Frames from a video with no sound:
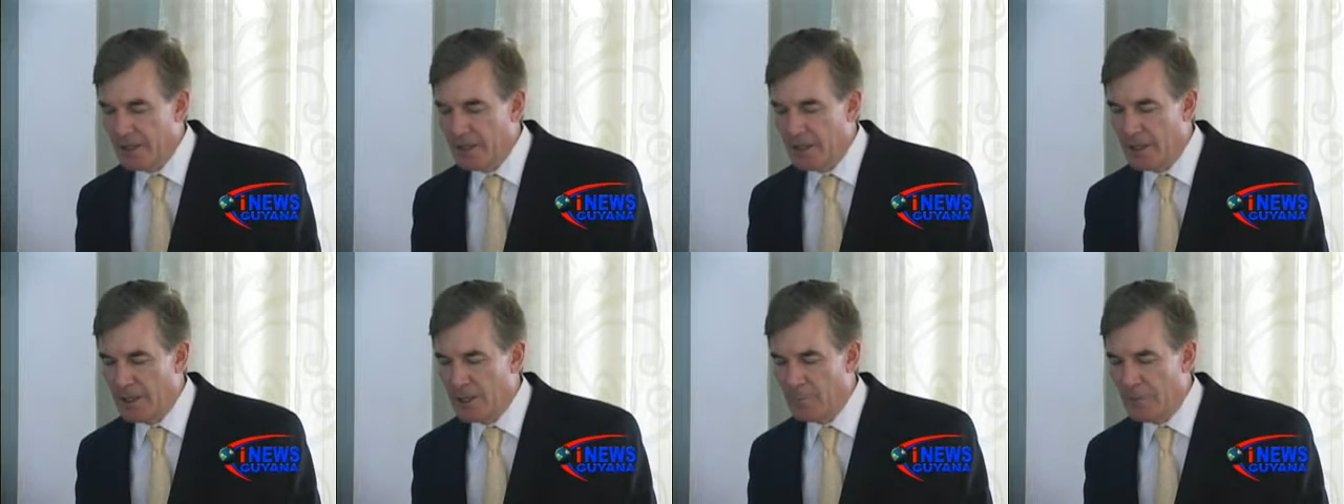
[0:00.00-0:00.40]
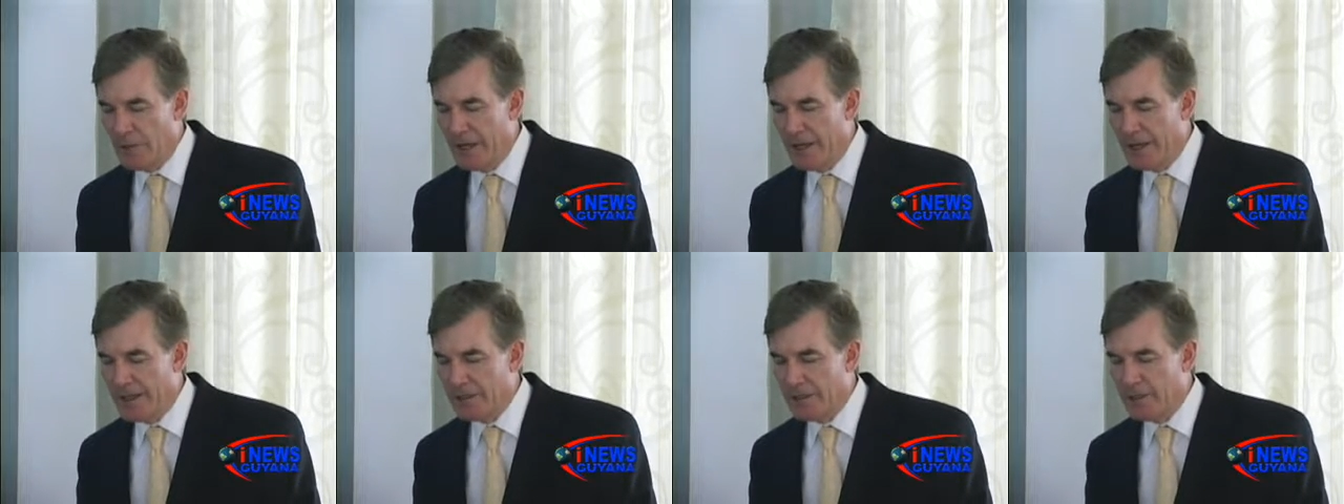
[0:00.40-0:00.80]

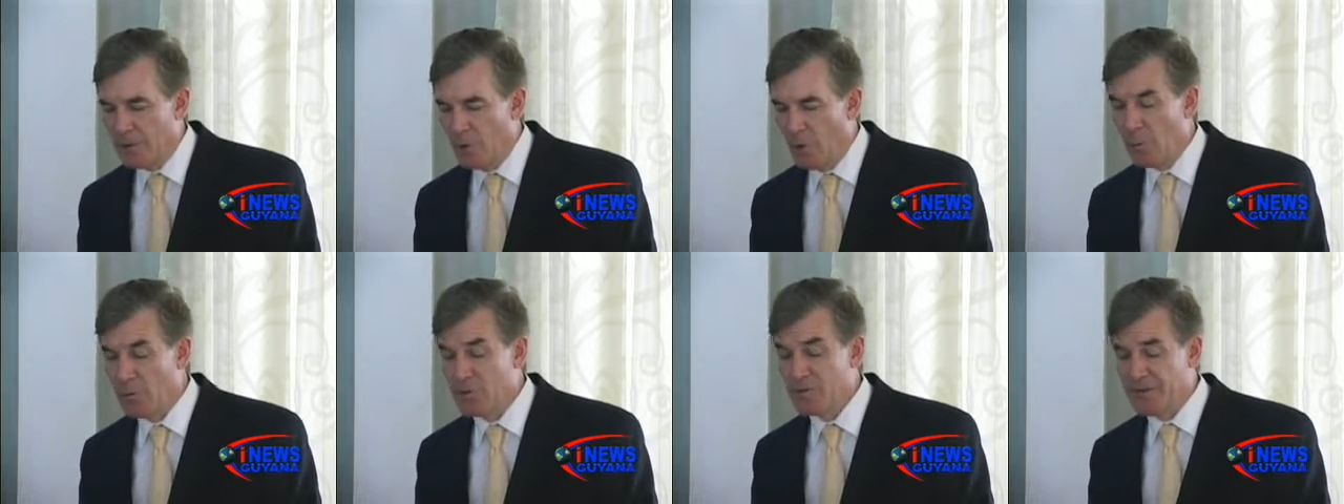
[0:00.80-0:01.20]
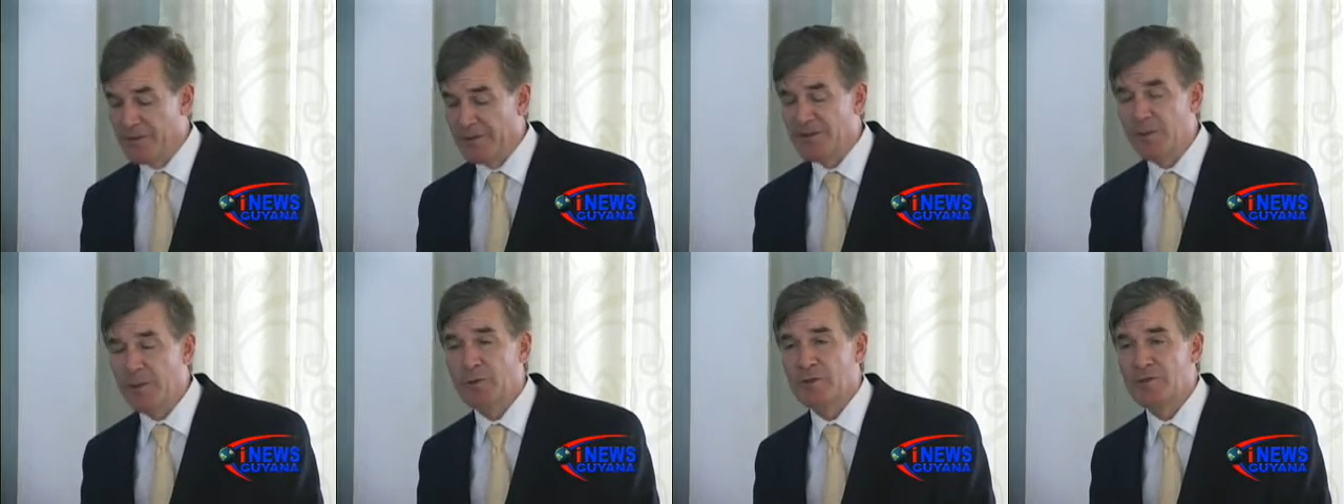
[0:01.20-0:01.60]
by almost
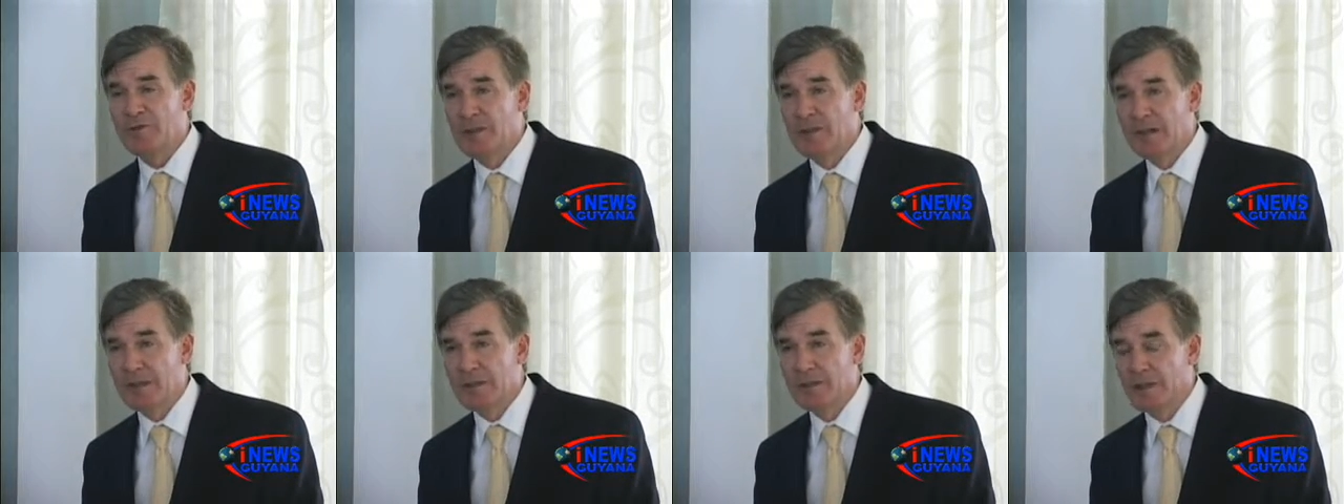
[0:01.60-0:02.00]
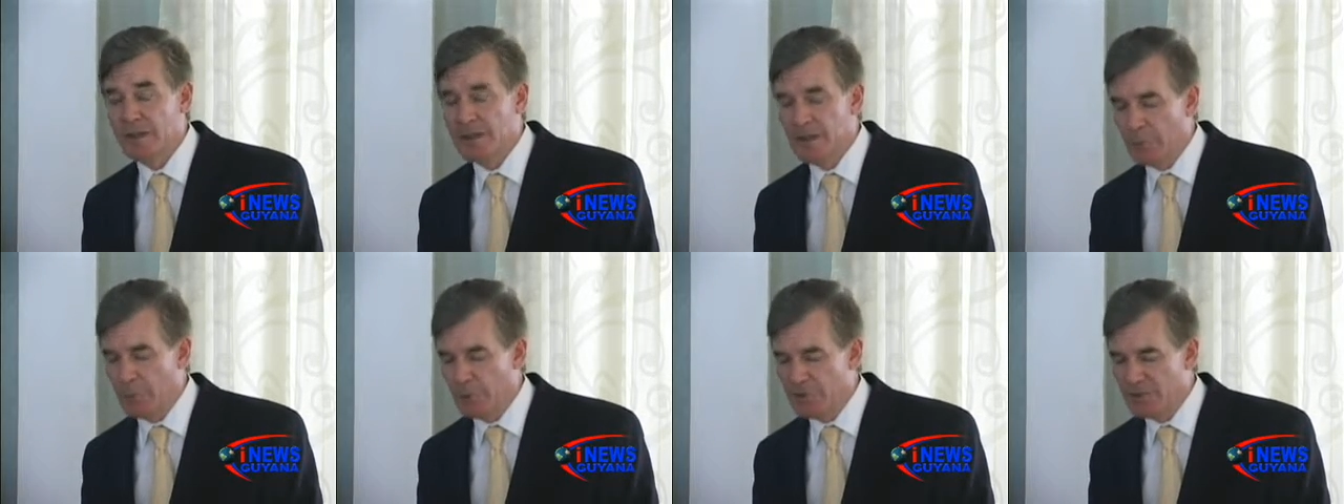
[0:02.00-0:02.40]

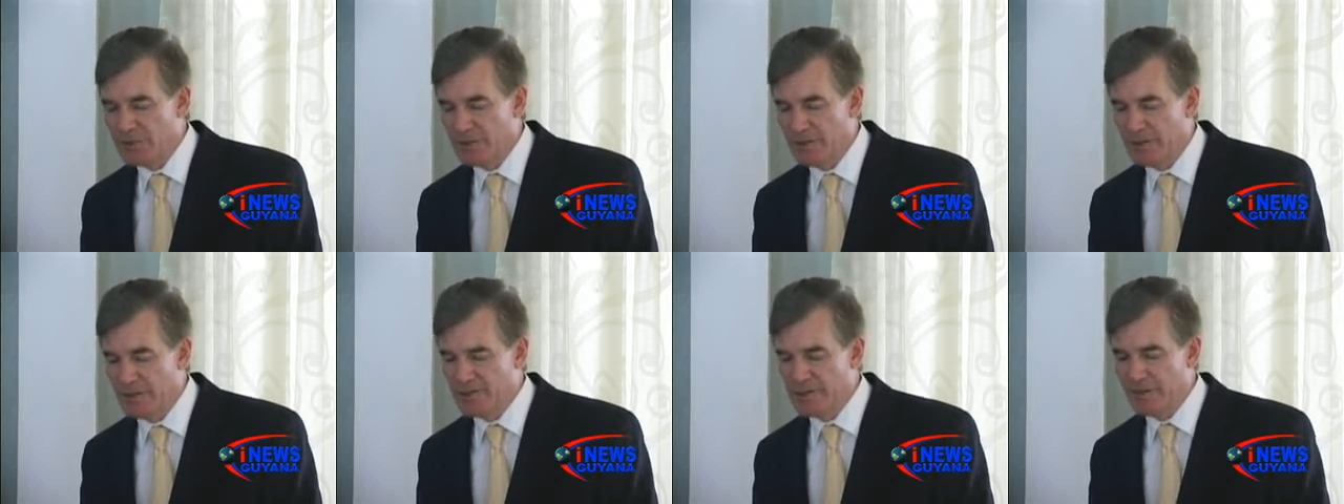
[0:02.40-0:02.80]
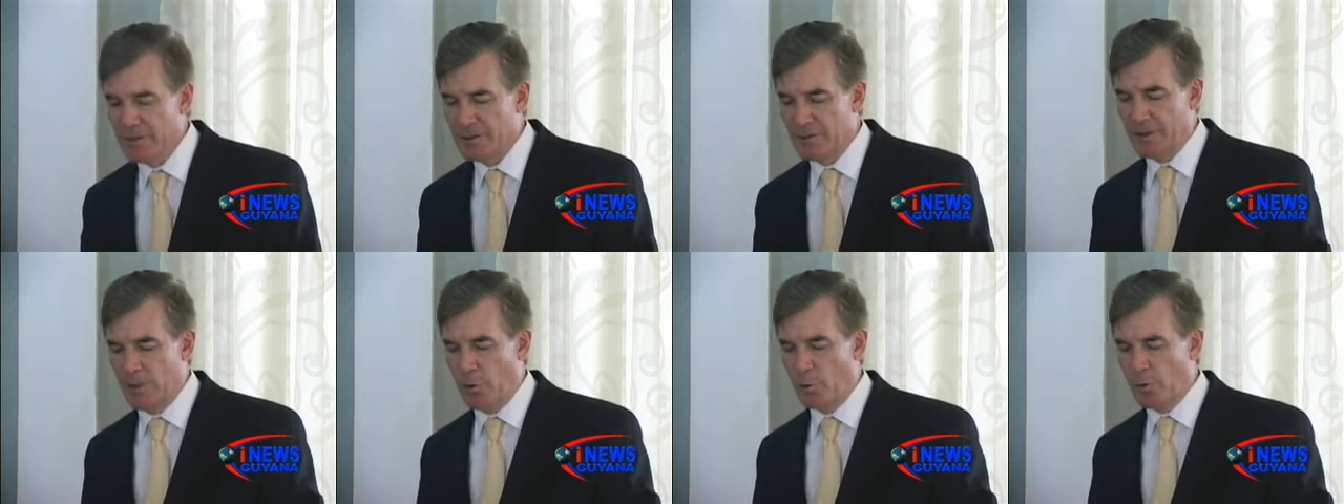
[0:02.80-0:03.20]
50%, which is
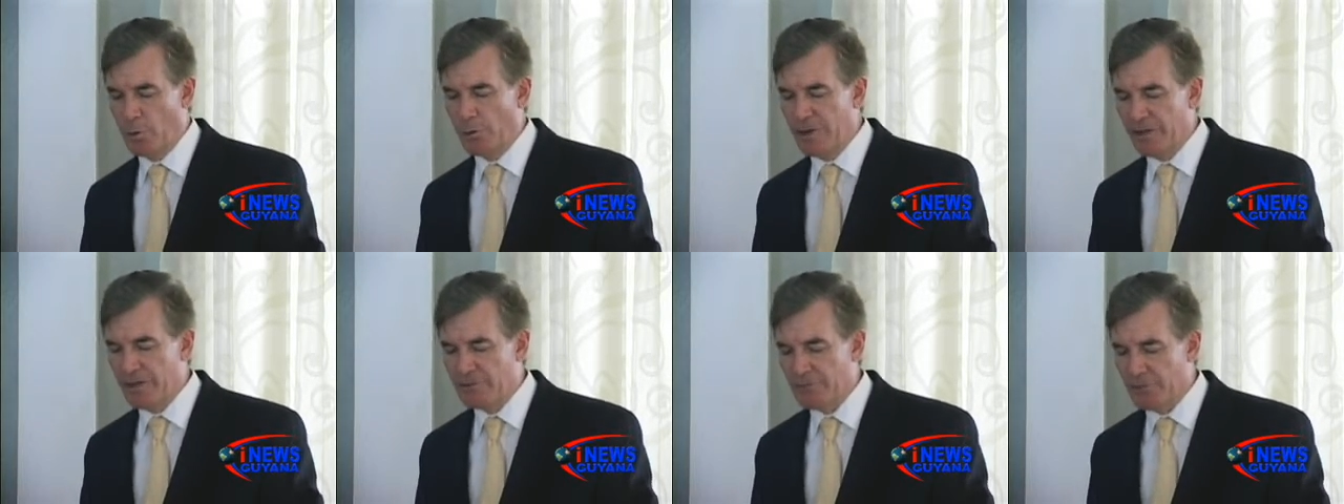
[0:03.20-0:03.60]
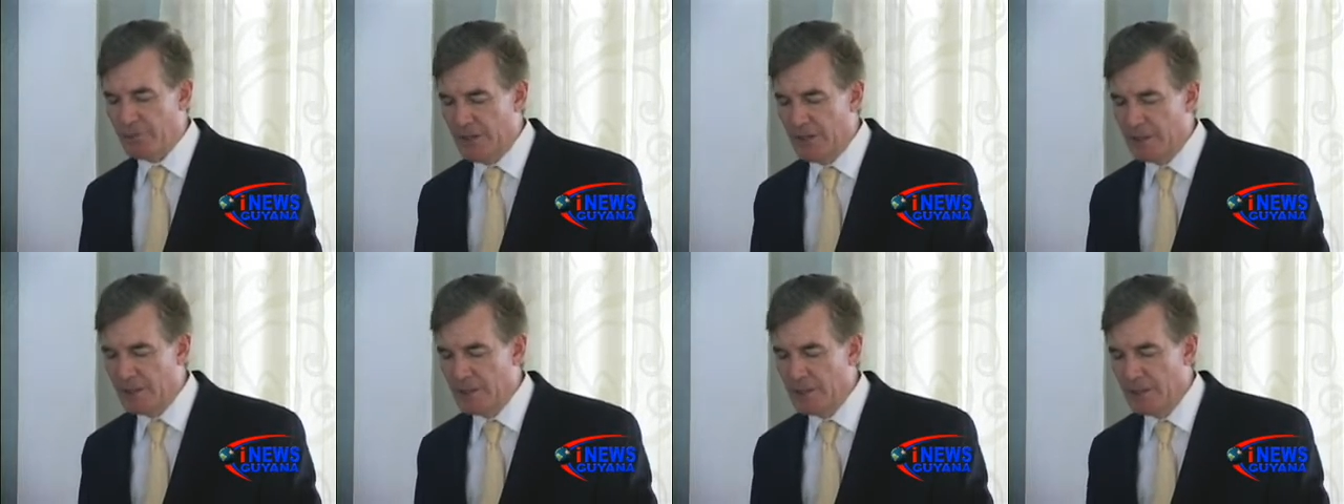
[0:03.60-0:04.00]
a worrying
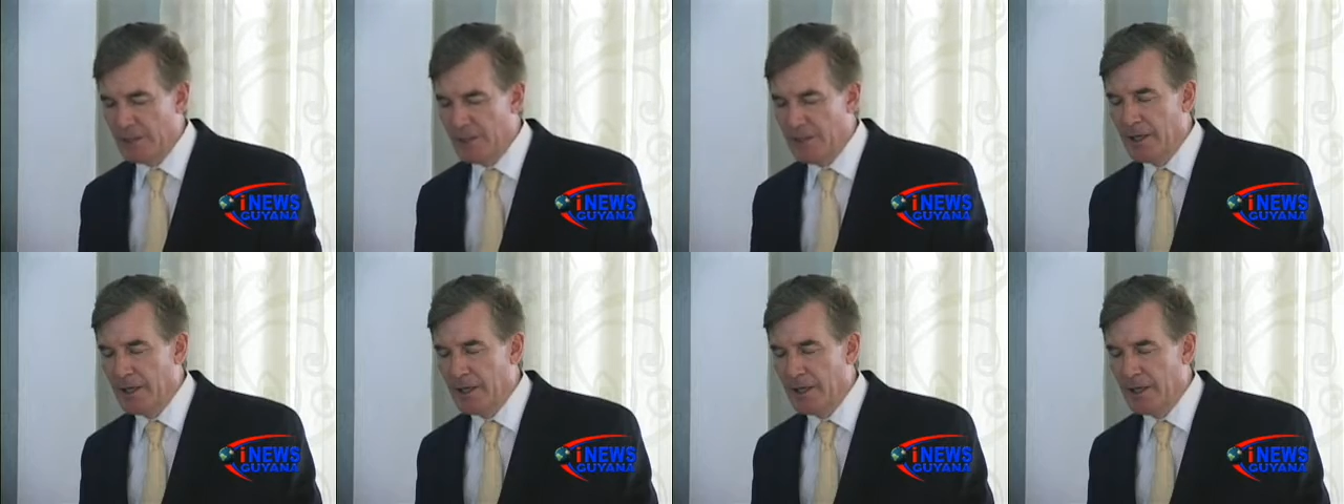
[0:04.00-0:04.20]
trend.